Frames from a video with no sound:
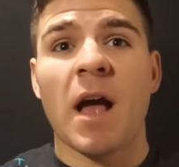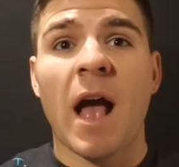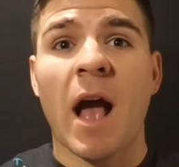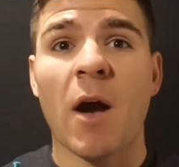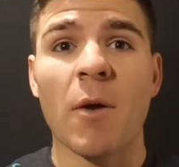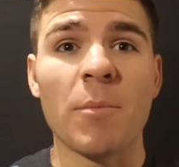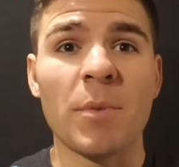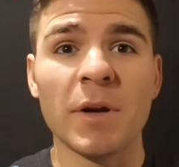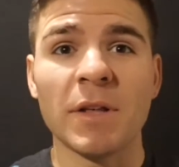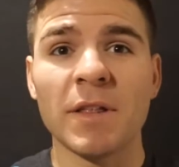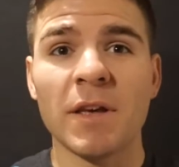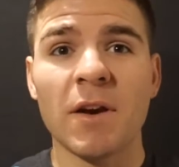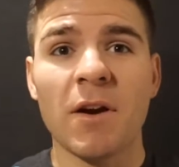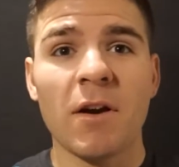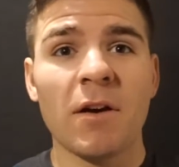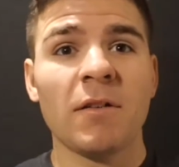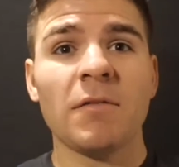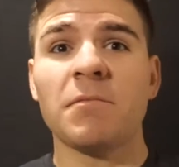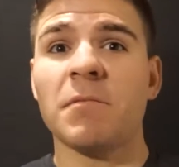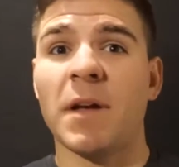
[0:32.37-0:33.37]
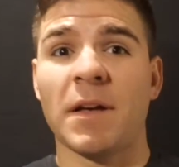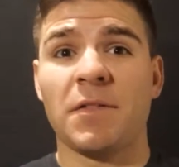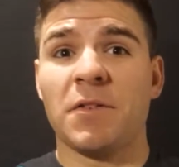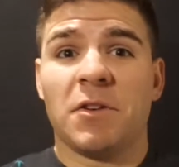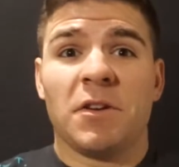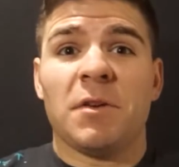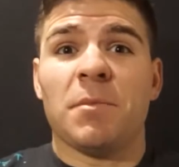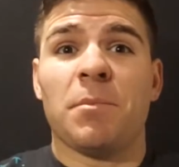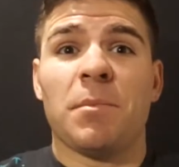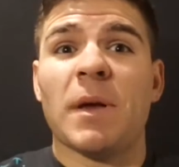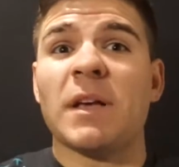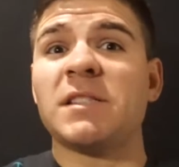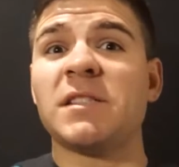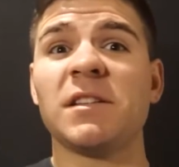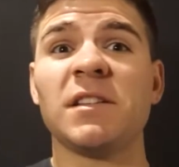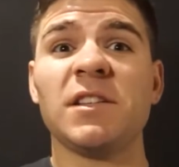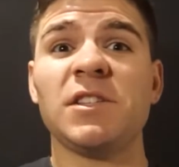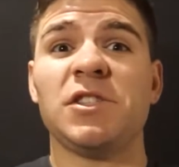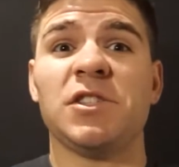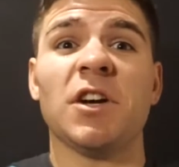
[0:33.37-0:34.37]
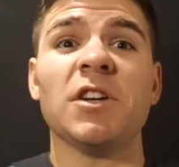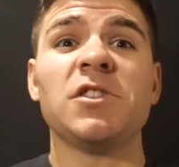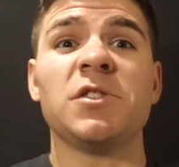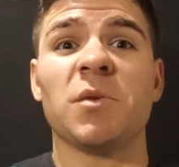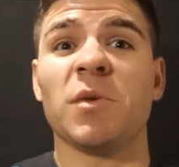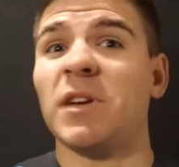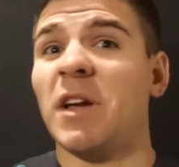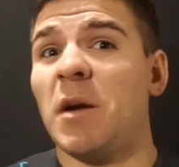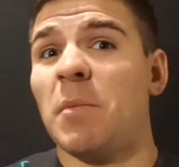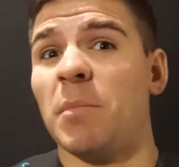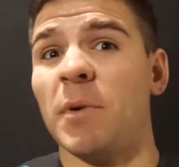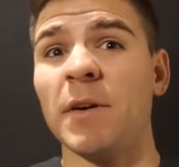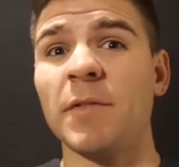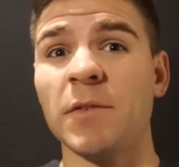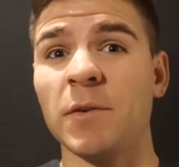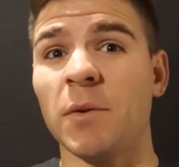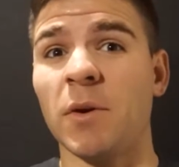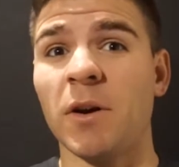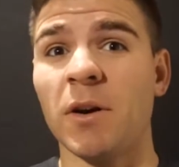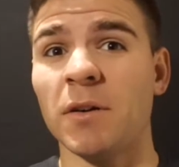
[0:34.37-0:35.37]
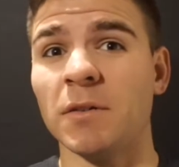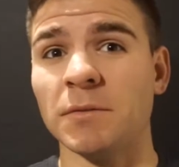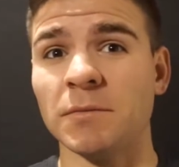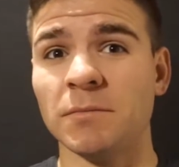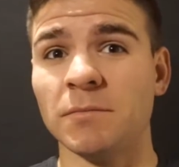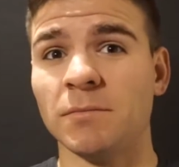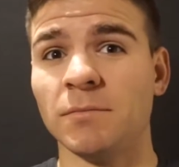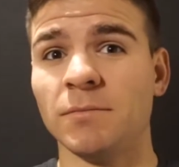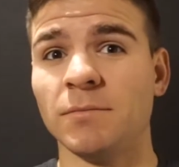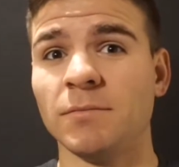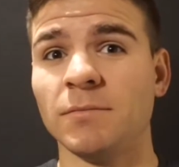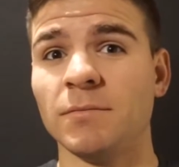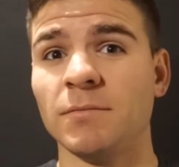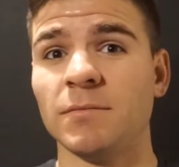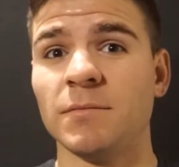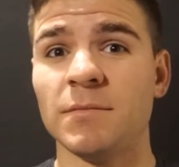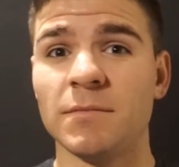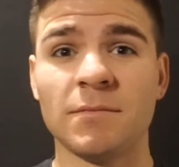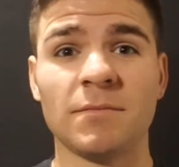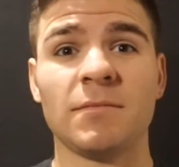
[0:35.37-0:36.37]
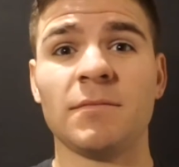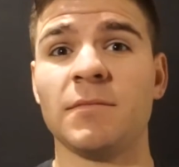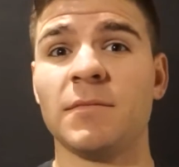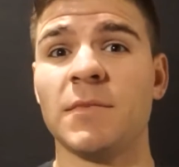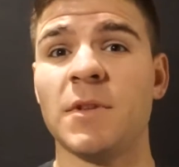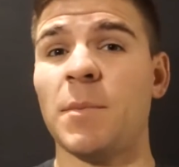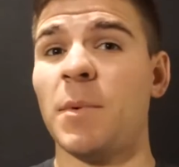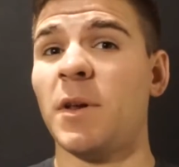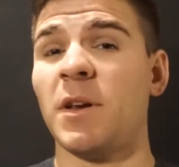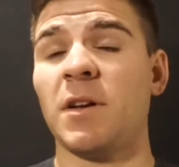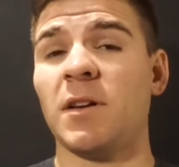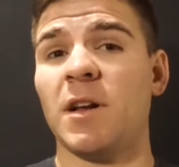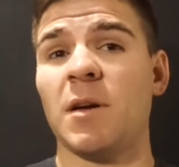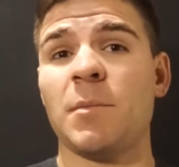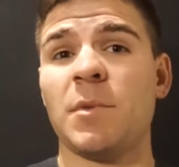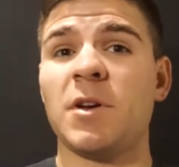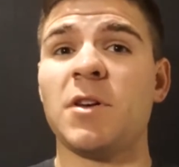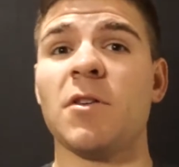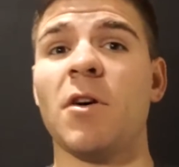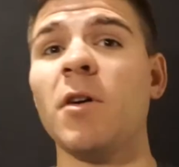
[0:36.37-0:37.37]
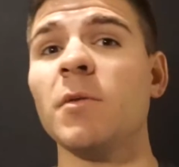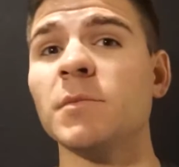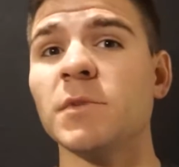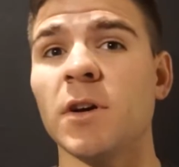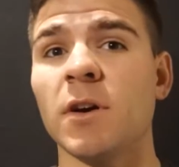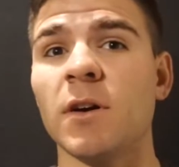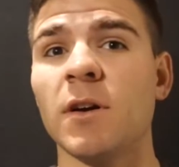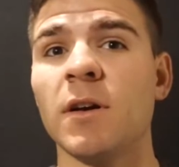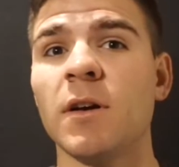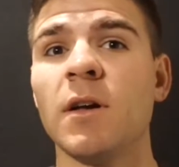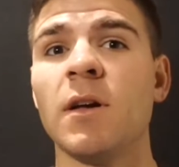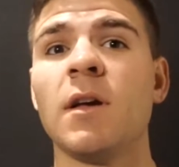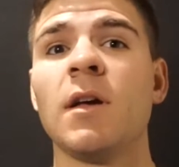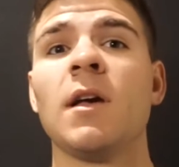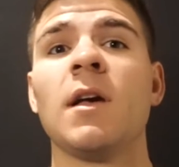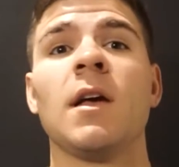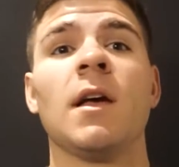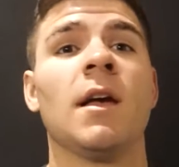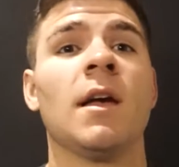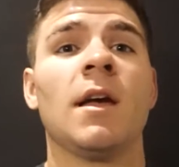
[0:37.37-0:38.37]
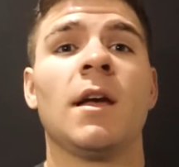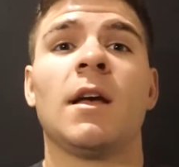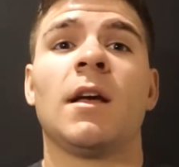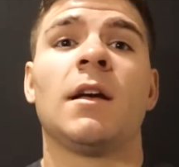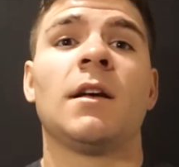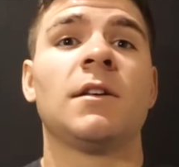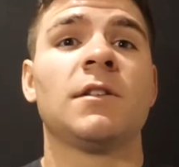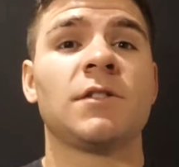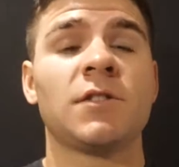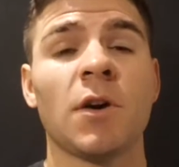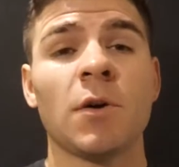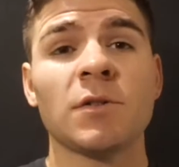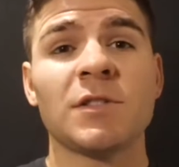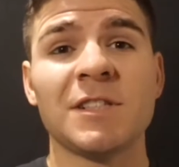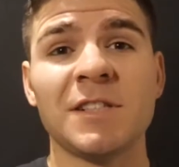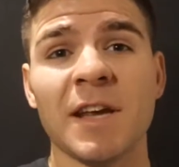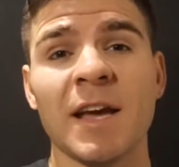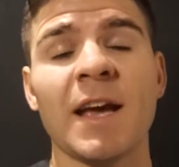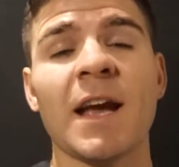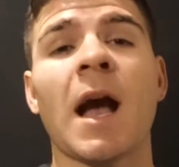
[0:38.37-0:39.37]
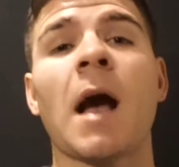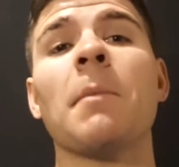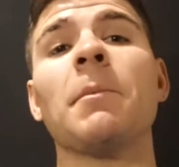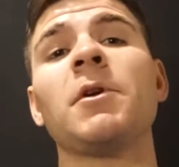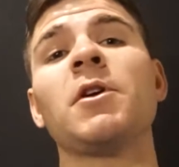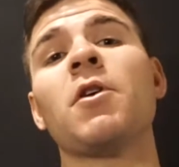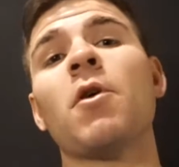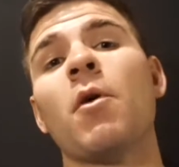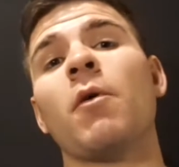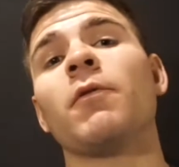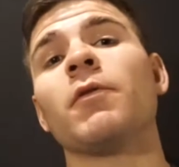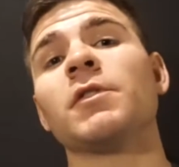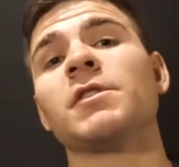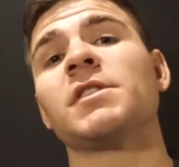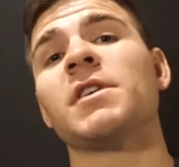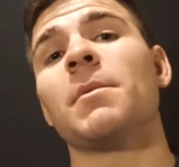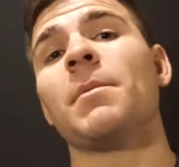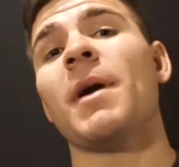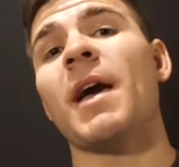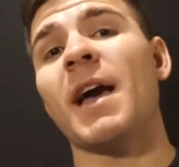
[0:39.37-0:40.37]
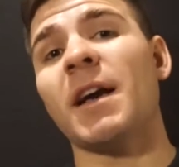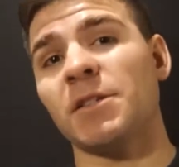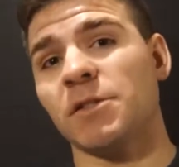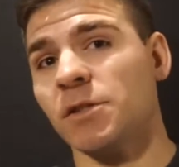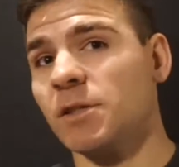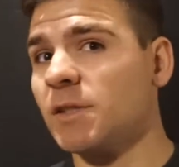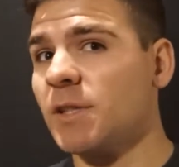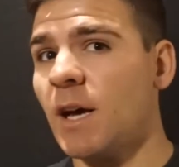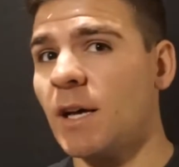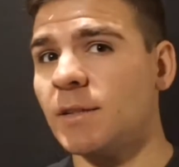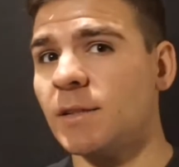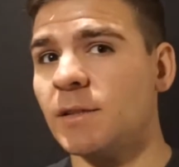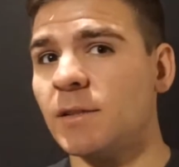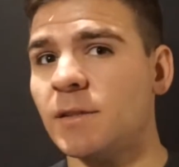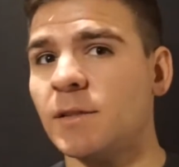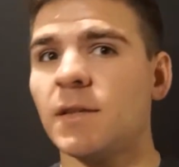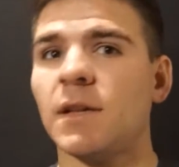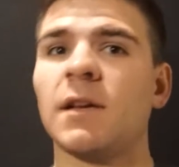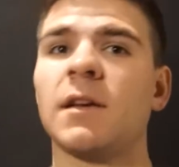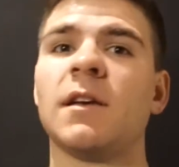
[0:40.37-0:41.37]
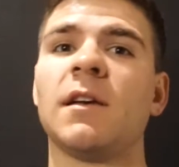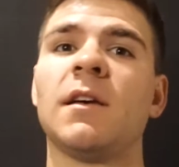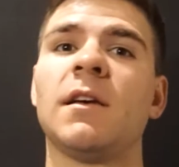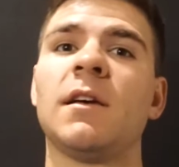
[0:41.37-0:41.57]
how big they are, and they're going to basically judge you on how buff you are, depending on how big your arms are. So today I'm going to go over some exercises